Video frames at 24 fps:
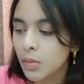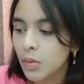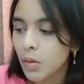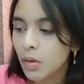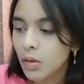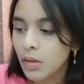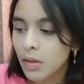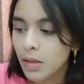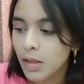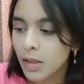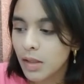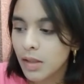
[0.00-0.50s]

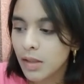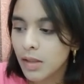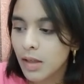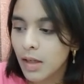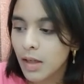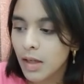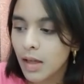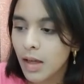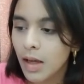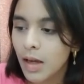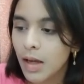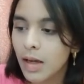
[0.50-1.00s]
content,
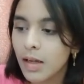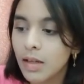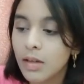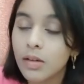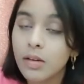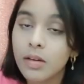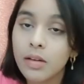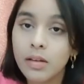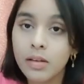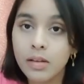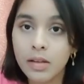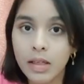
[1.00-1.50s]
and you
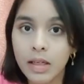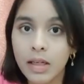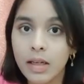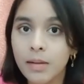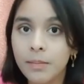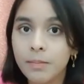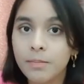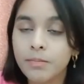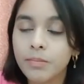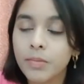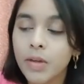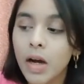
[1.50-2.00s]
can
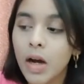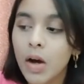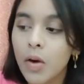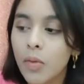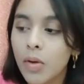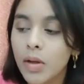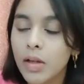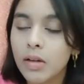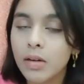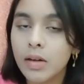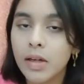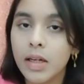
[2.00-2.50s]
see how
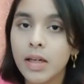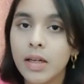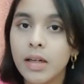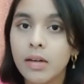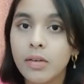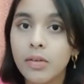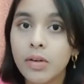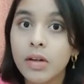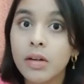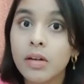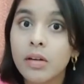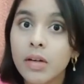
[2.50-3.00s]
I create
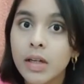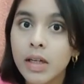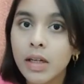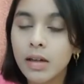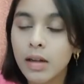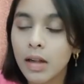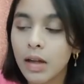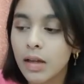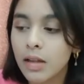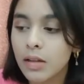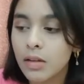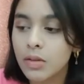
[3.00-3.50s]
recurring
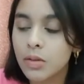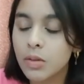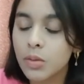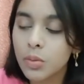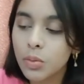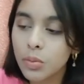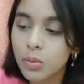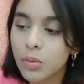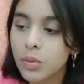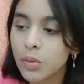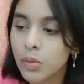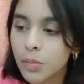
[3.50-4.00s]
clients
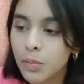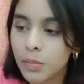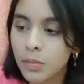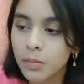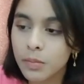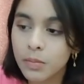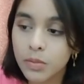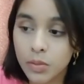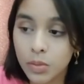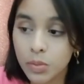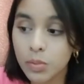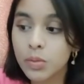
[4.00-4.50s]
through
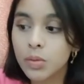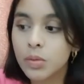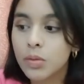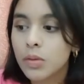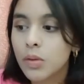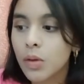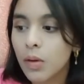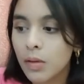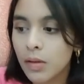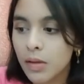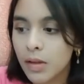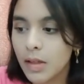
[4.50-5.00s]
those
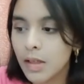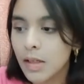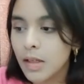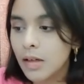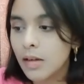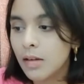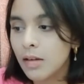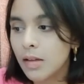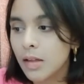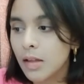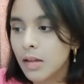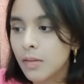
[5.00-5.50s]
content in
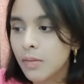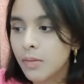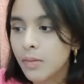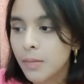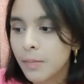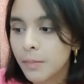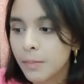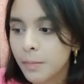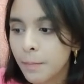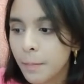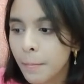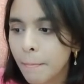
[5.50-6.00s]
itself.
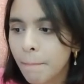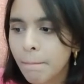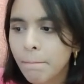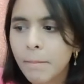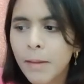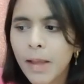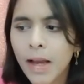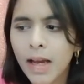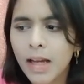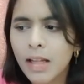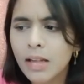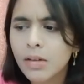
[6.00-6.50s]

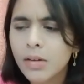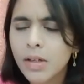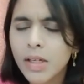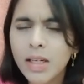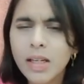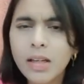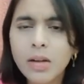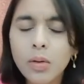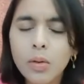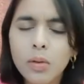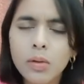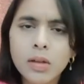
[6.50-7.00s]
And
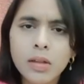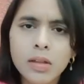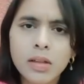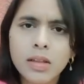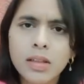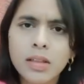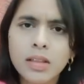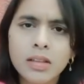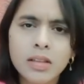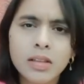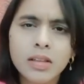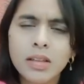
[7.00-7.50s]
creating
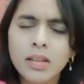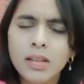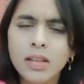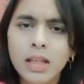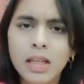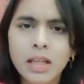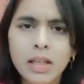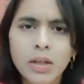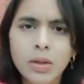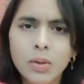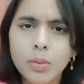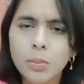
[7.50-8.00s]
content doesn't
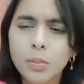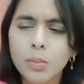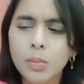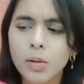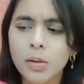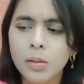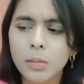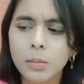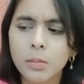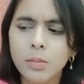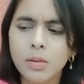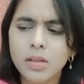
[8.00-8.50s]
take you
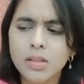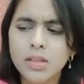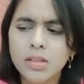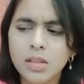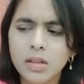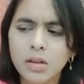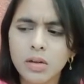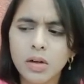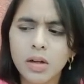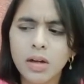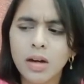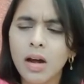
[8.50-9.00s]
much
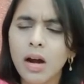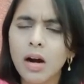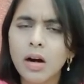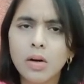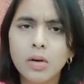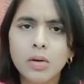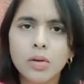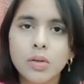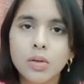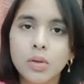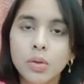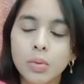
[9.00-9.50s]
an
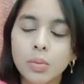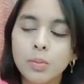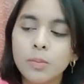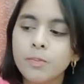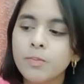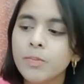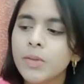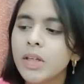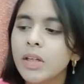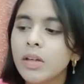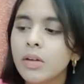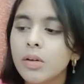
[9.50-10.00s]
hour or two.
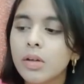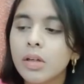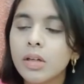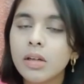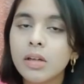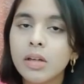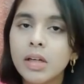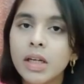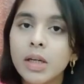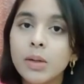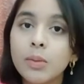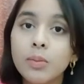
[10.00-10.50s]
You can
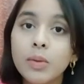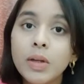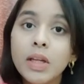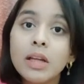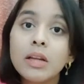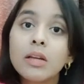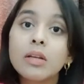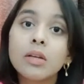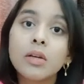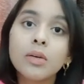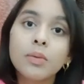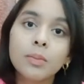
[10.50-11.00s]
create
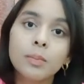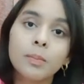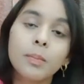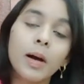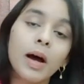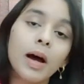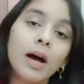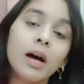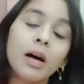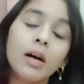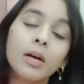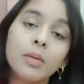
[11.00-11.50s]

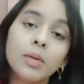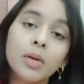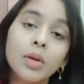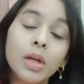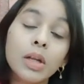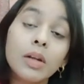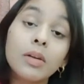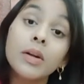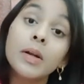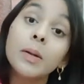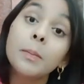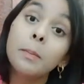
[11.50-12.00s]
you
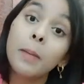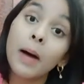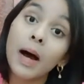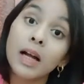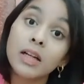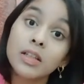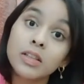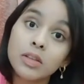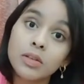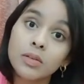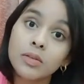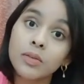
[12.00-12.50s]
can create
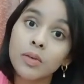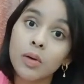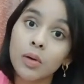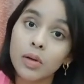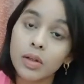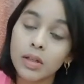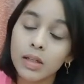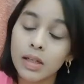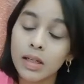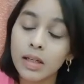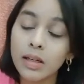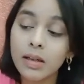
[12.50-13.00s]
batch of
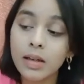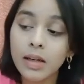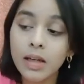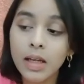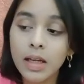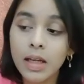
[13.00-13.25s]
content.